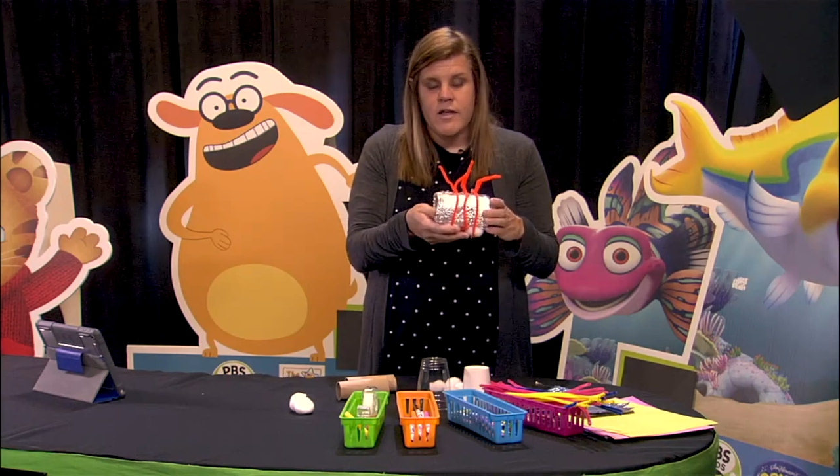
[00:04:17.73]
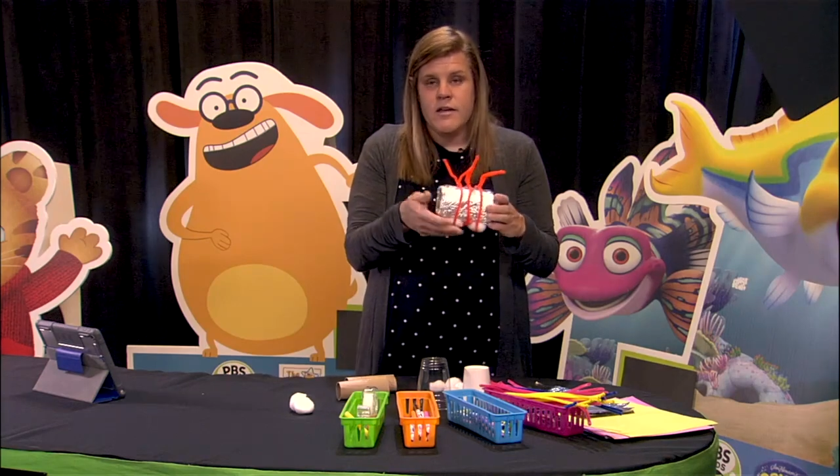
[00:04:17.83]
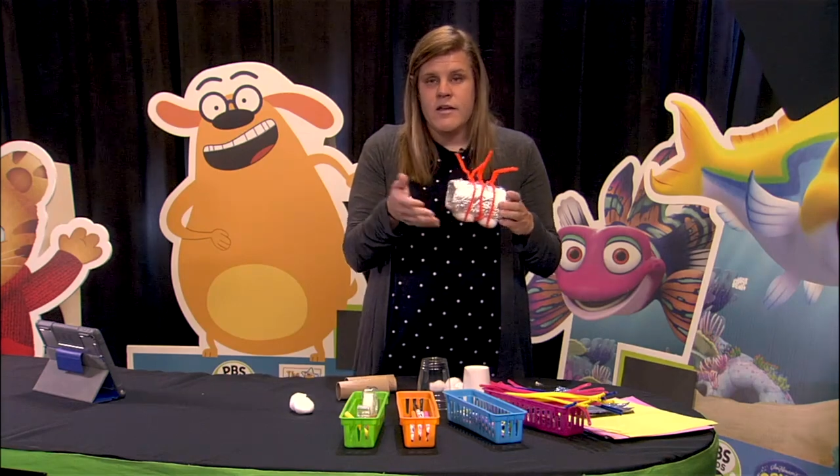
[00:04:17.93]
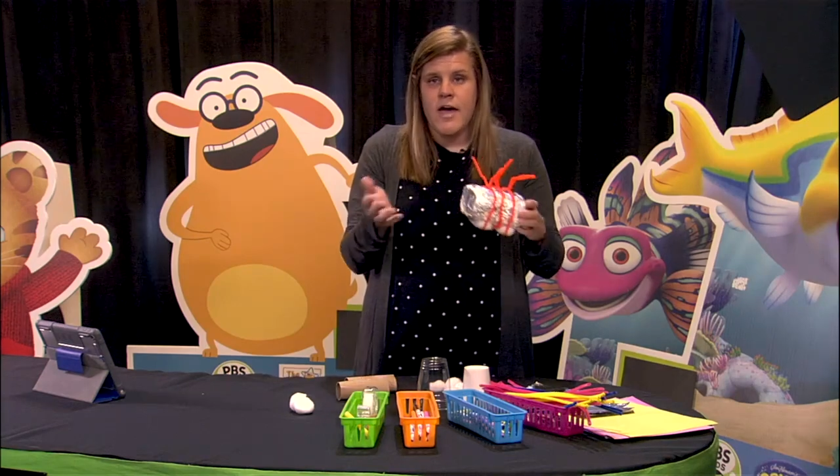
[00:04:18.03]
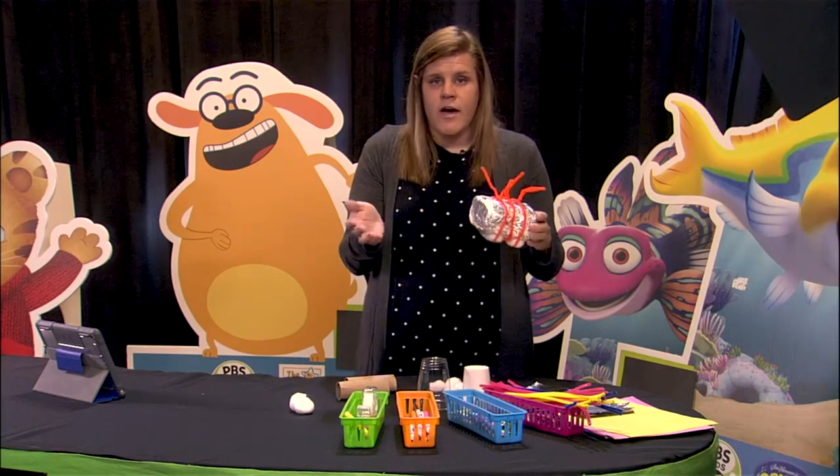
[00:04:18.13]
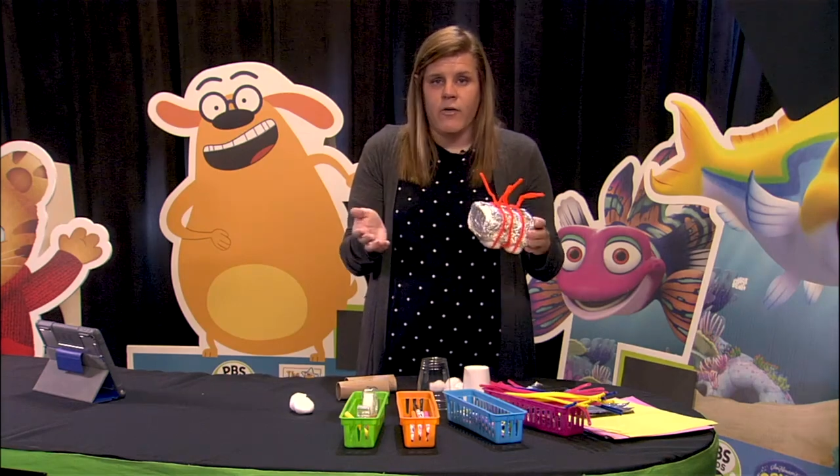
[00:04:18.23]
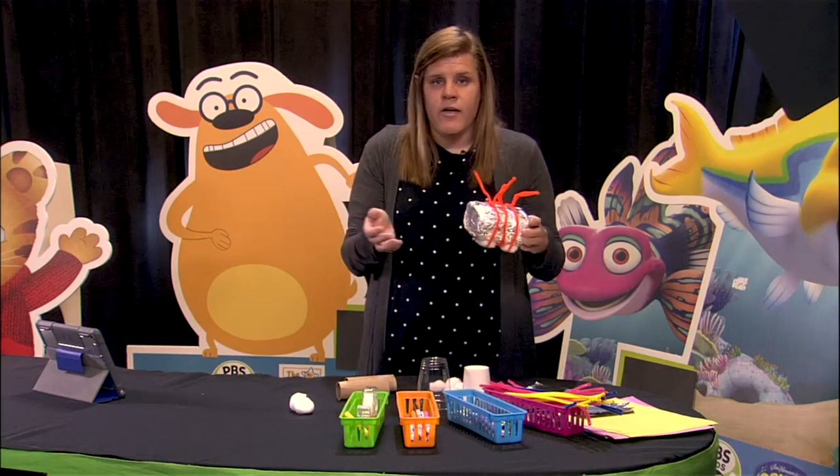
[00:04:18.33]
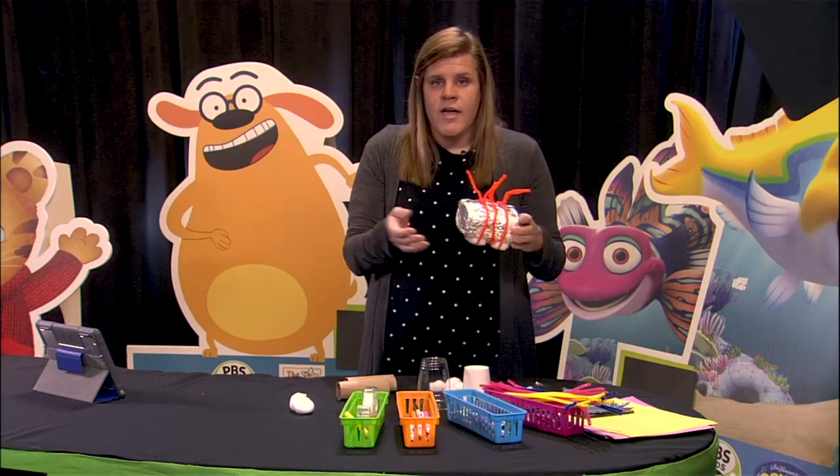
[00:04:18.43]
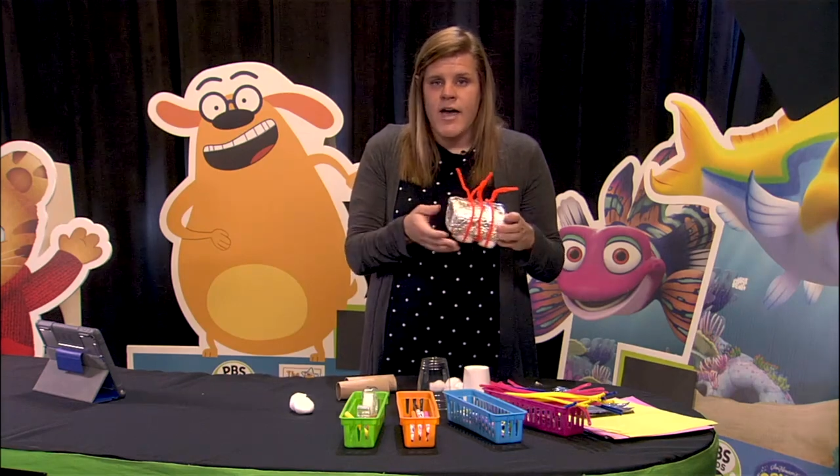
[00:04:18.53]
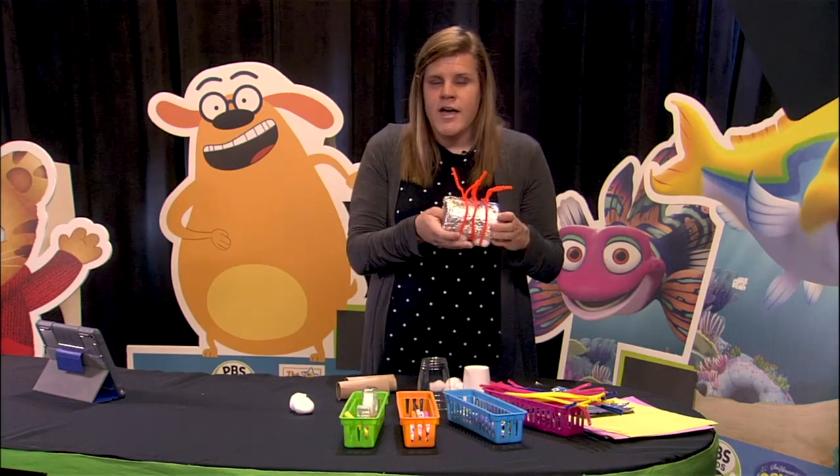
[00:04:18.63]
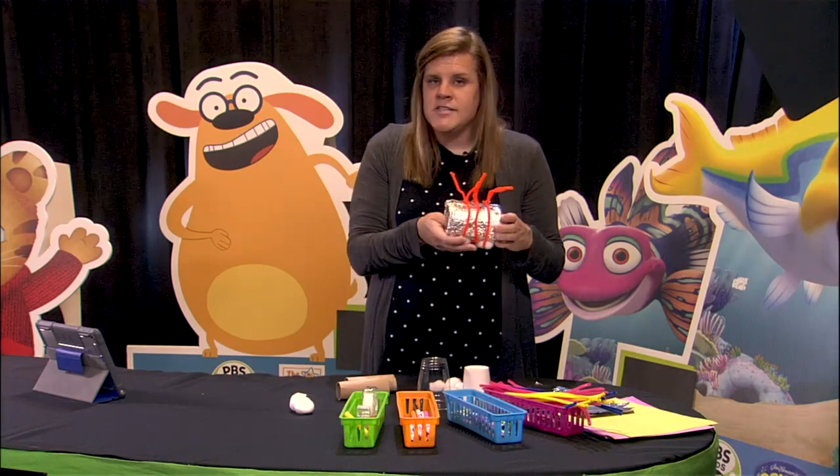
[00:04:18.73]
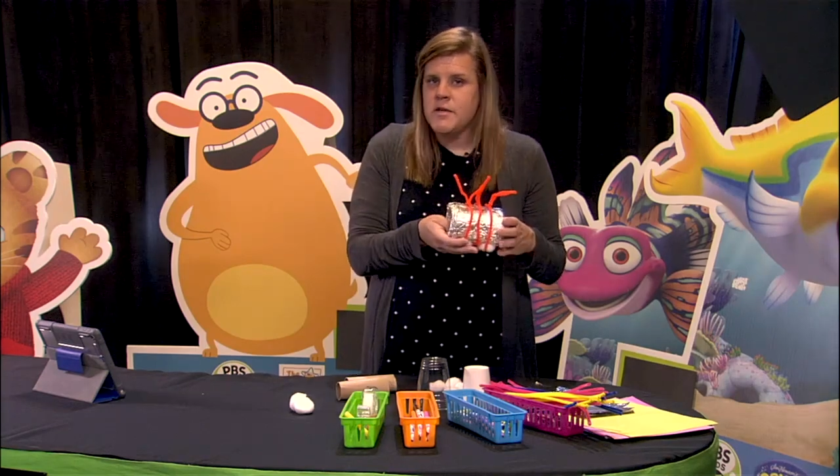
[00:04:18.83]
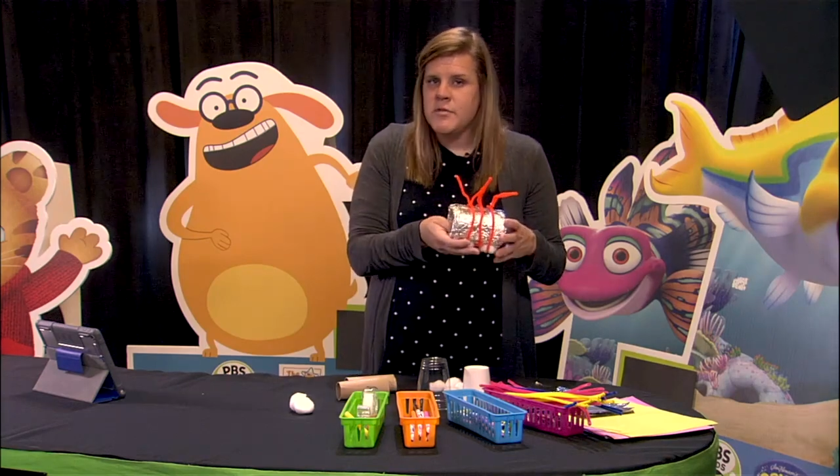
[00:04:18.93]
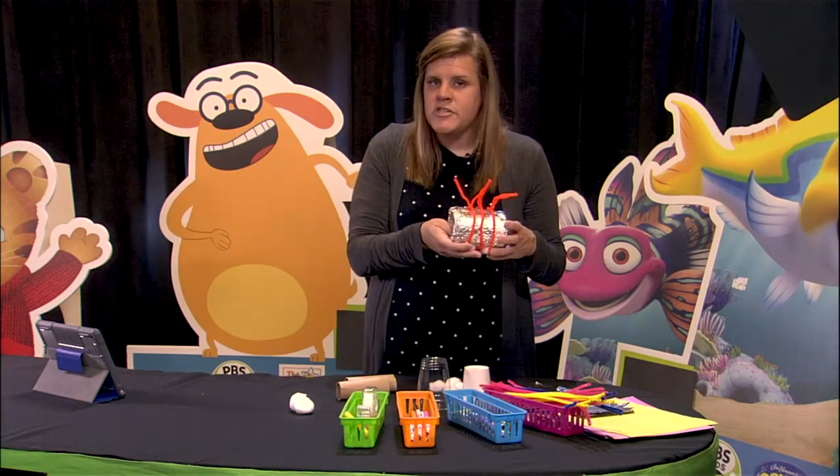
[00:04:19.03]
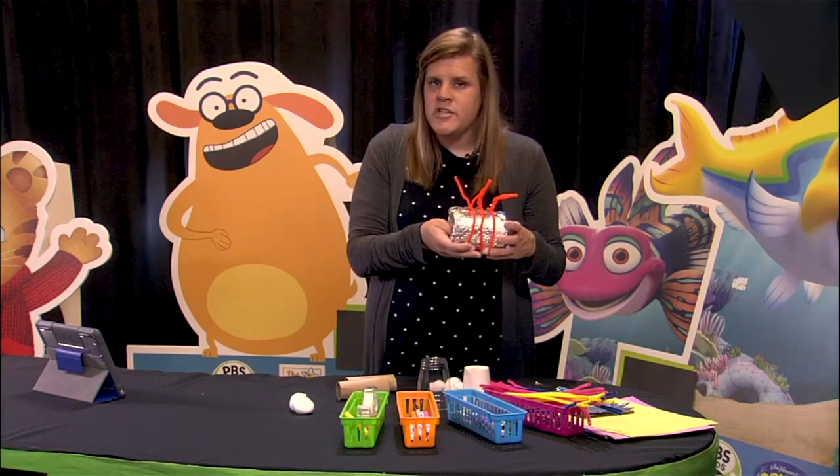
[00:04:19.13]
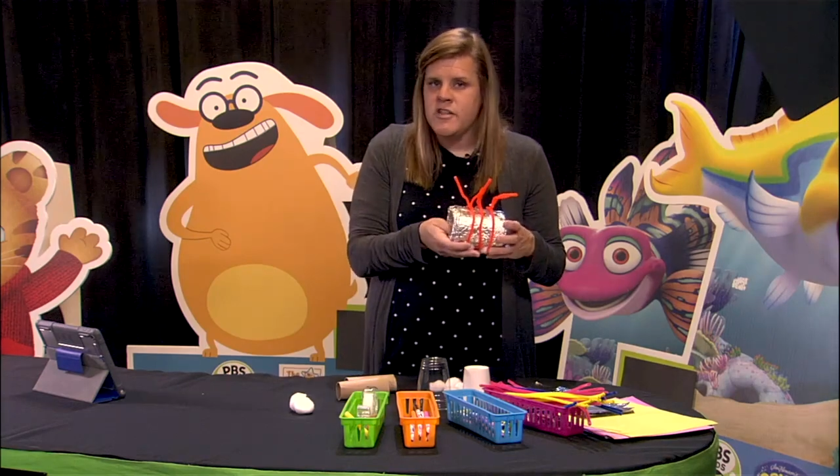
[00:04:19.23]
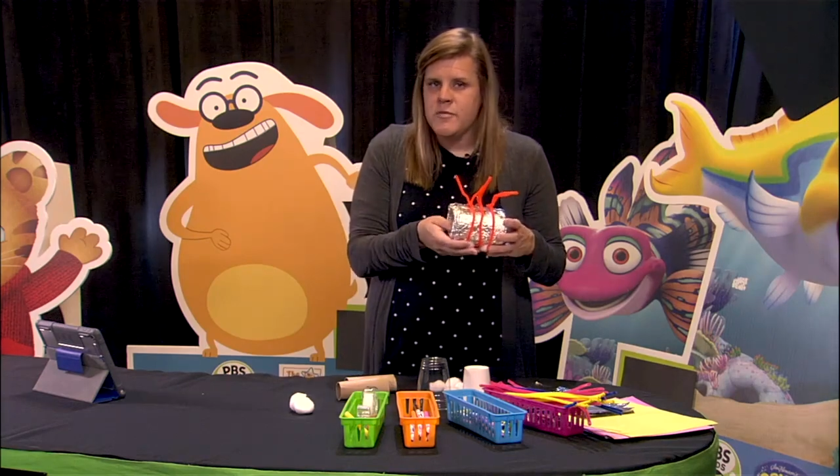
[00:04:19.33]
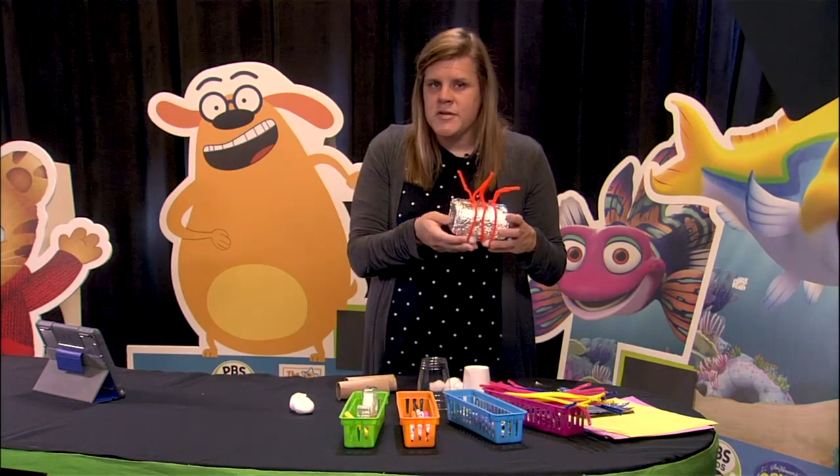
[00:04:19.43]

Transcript: Now, as I mentioned in the